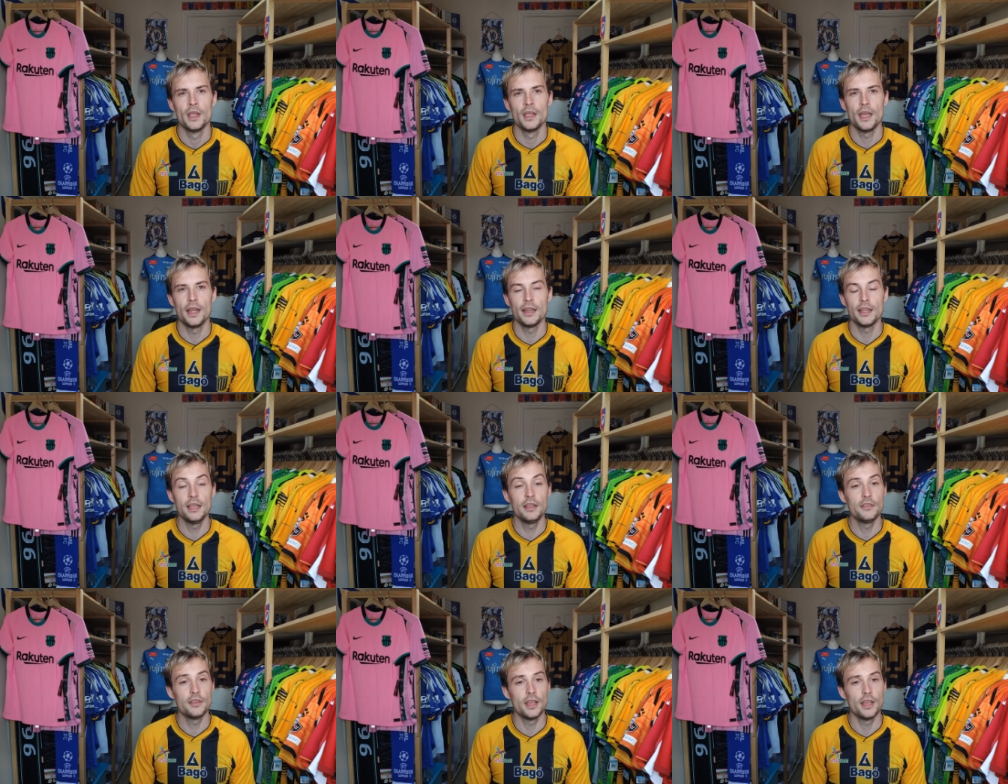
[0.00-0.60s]
And
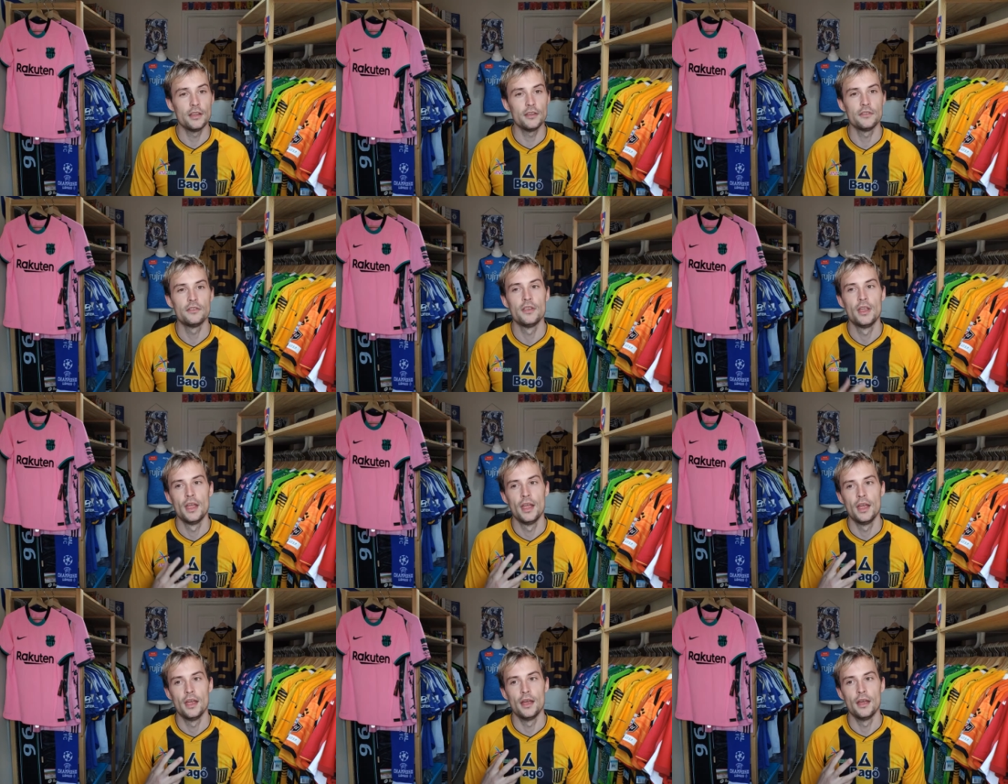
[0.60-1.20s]
he says,
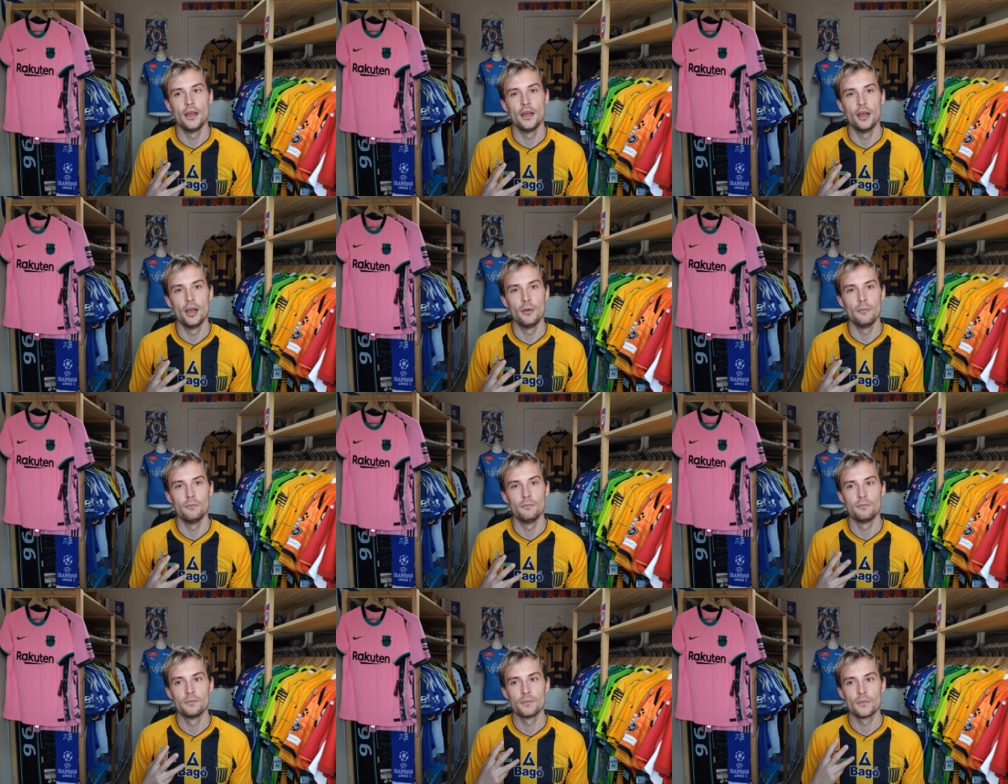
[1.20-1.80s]

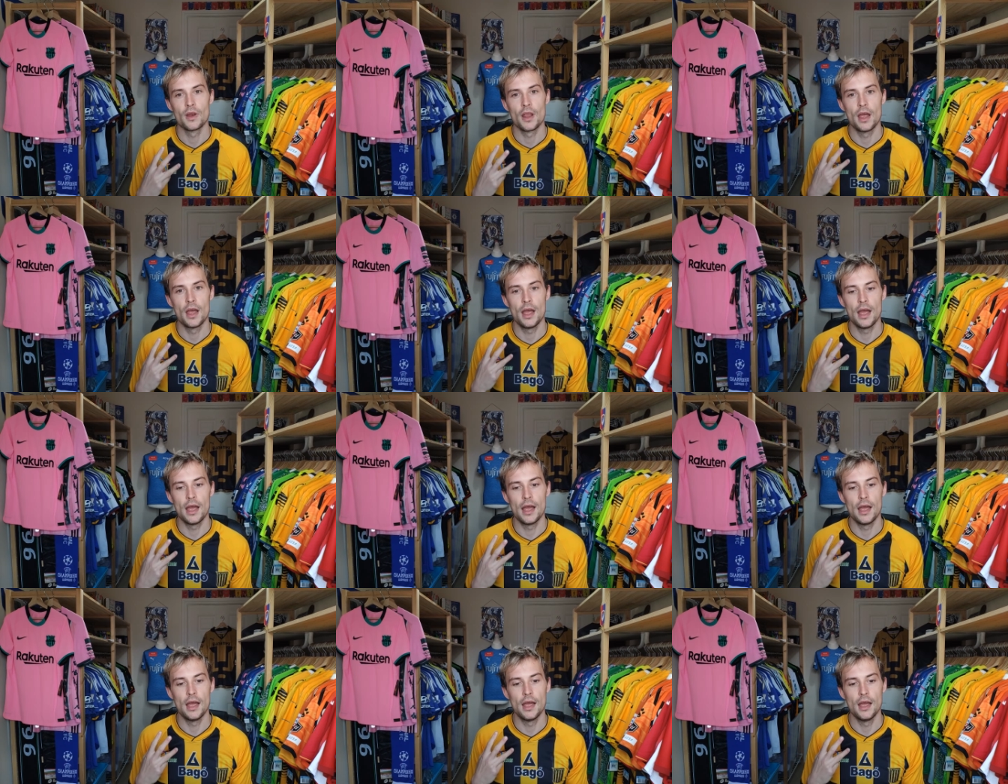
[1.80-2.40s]

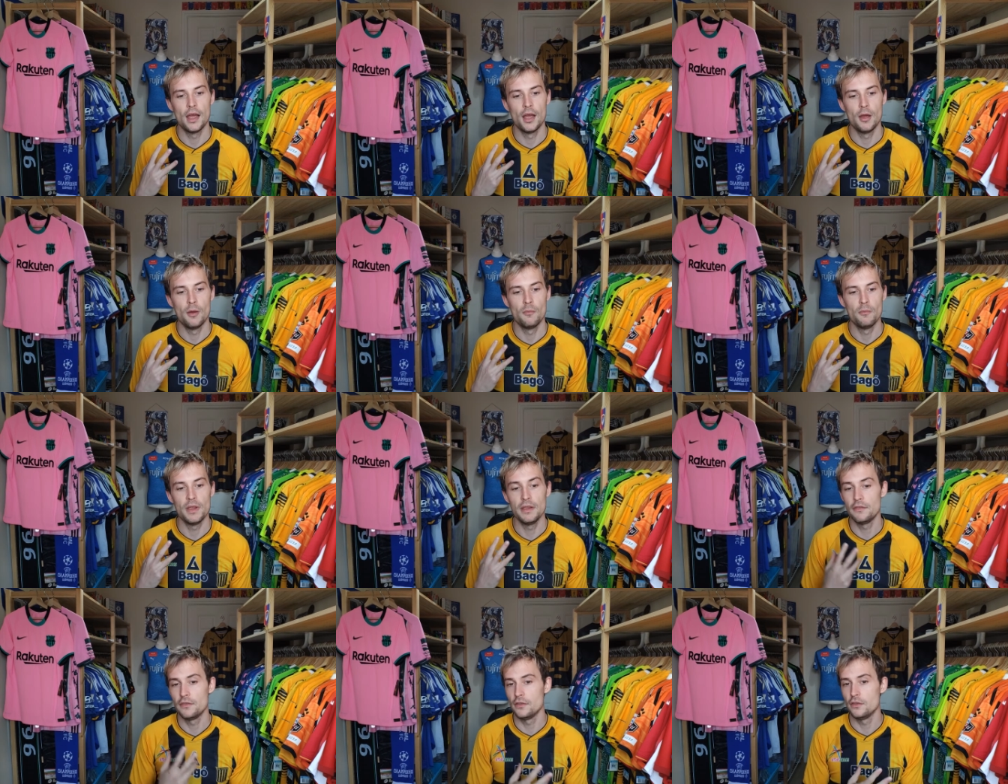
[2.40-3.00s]

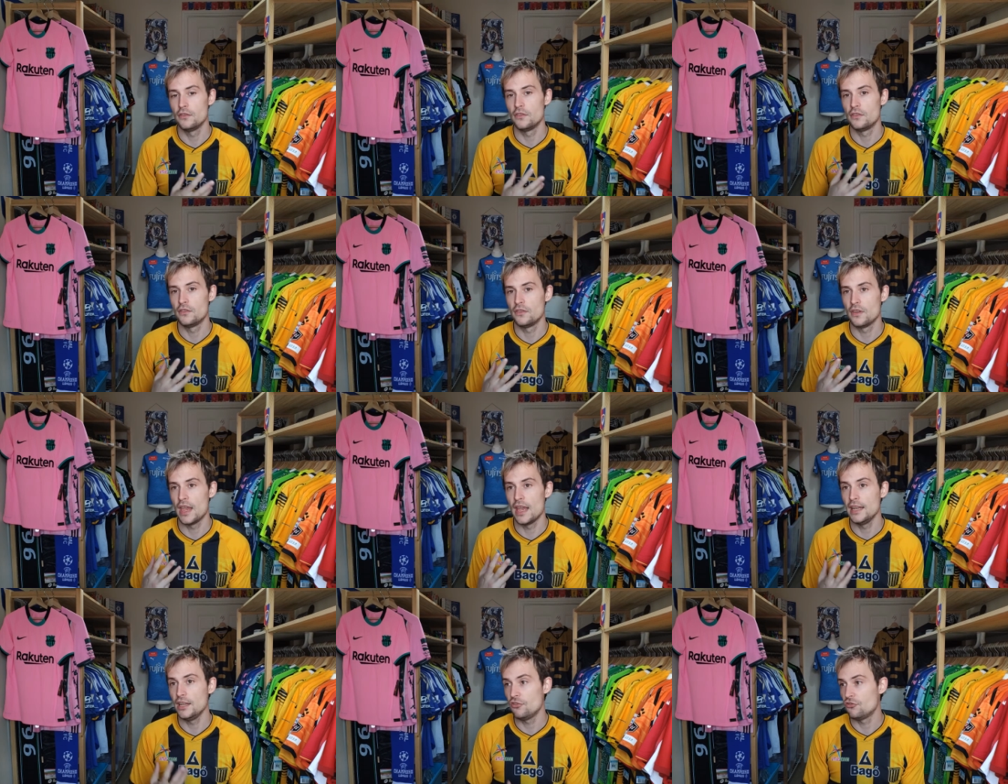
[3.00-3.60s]
if there's
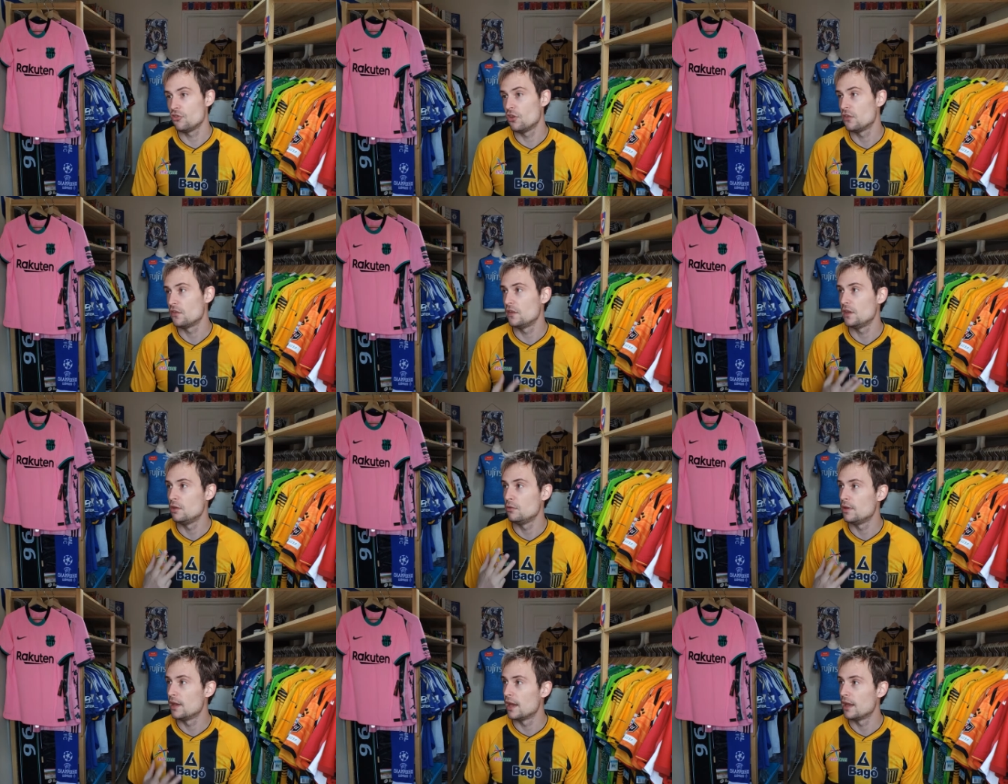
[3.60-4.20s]
any shirts that
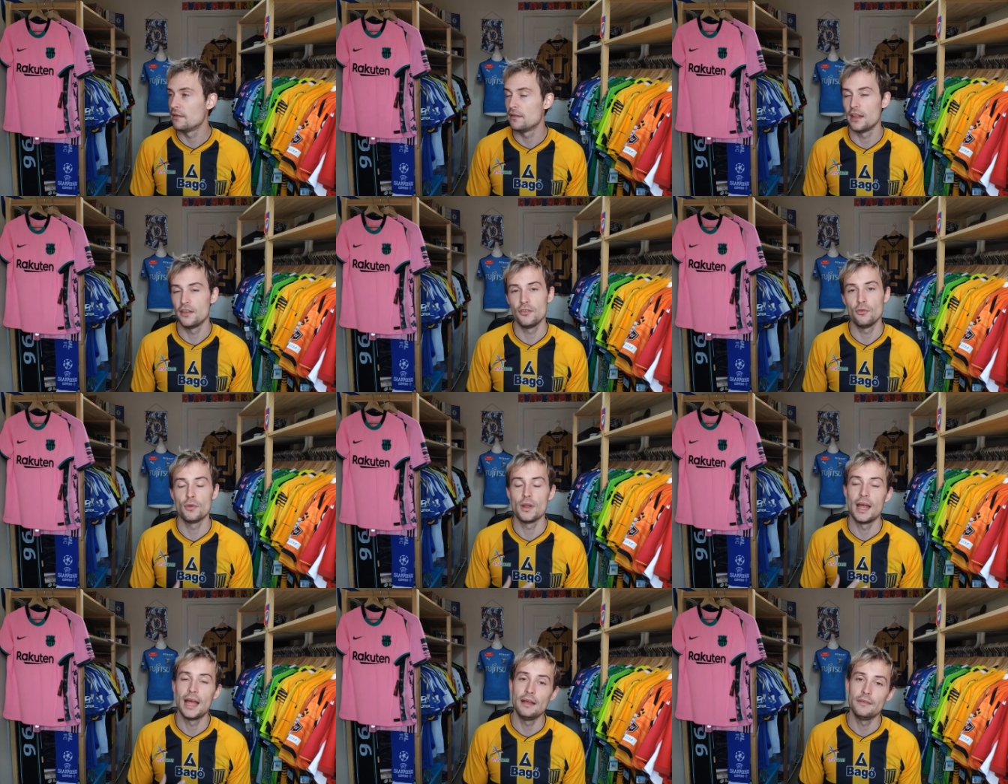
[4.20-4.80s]
you get that
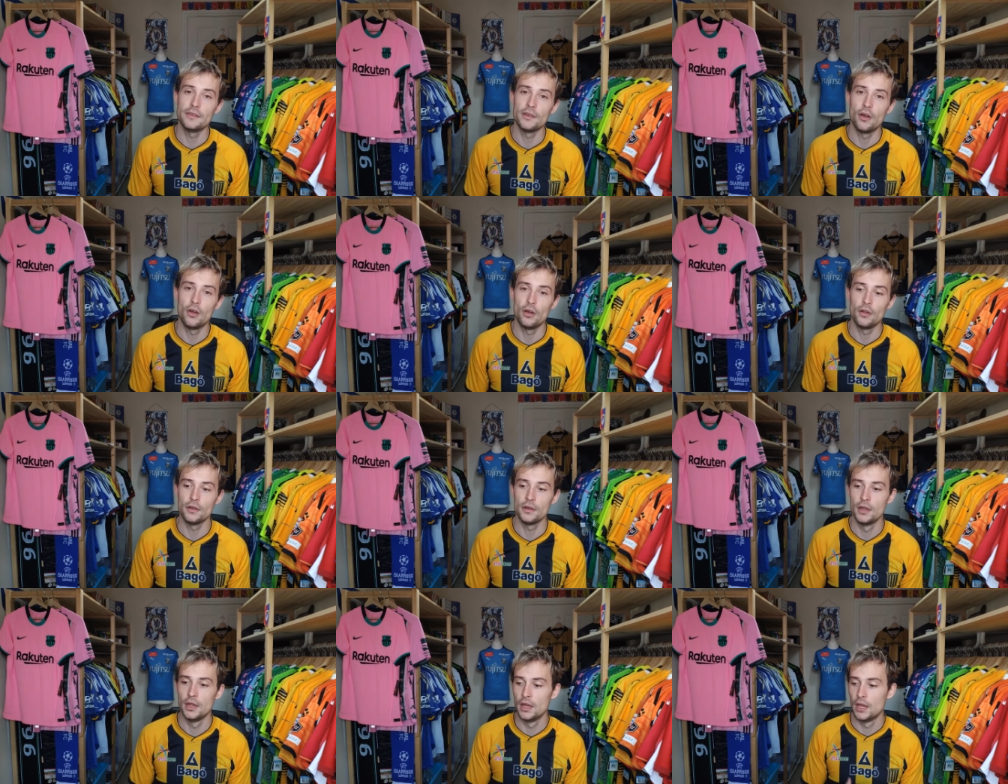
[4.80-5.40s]
don't have it
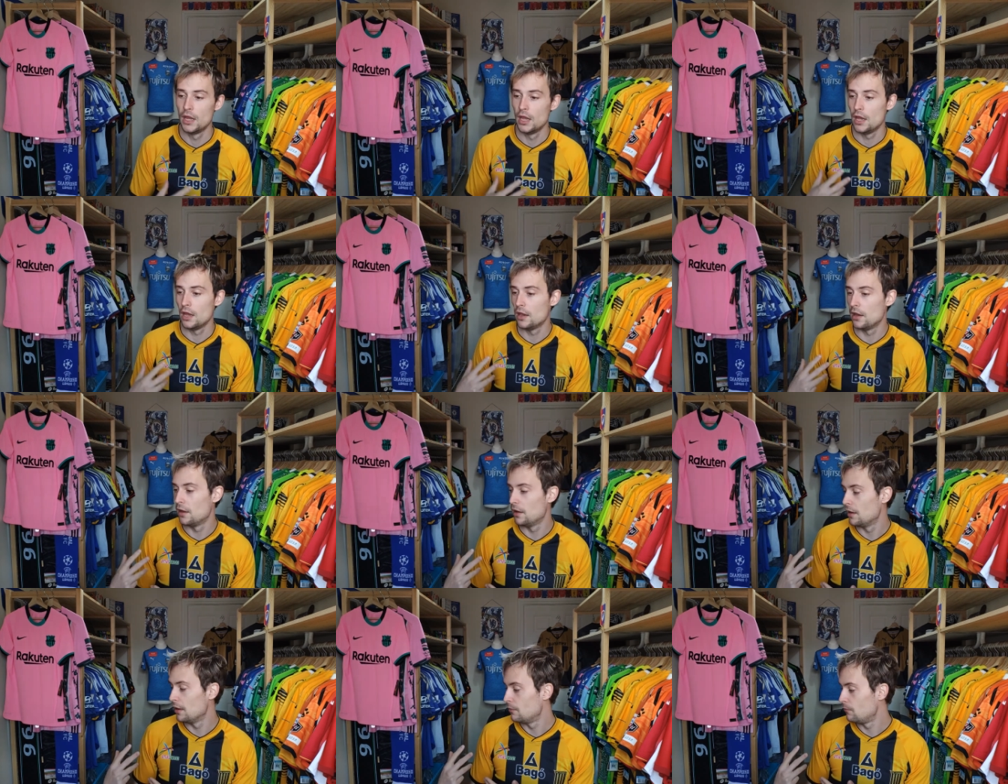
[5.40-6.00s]

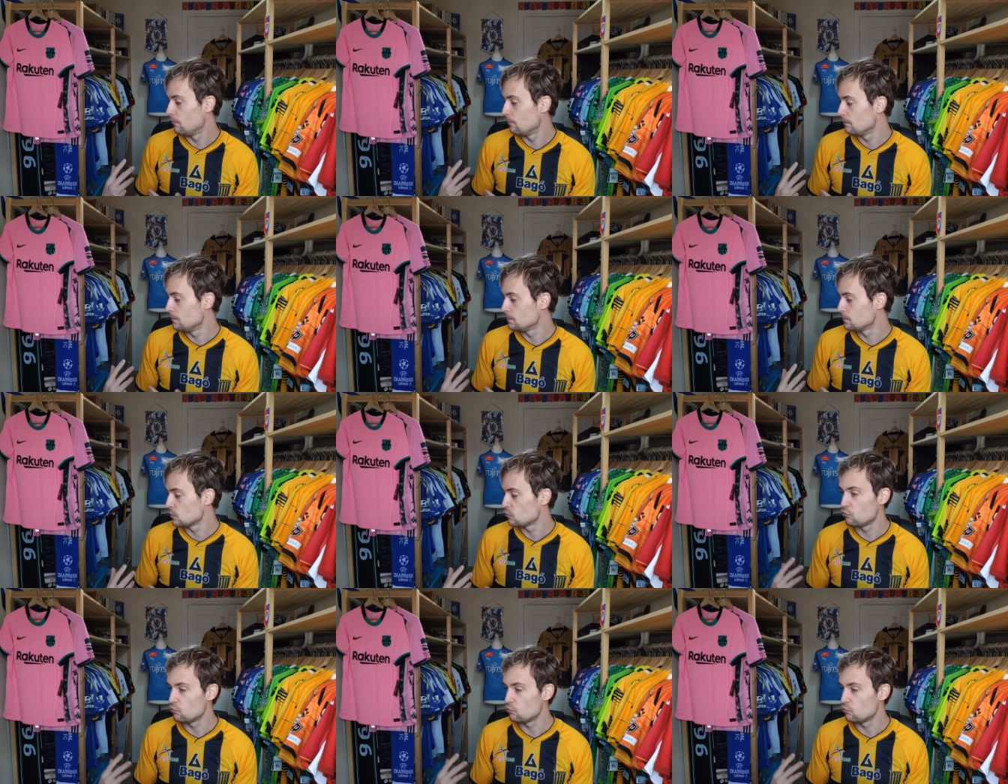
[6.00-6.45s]
on,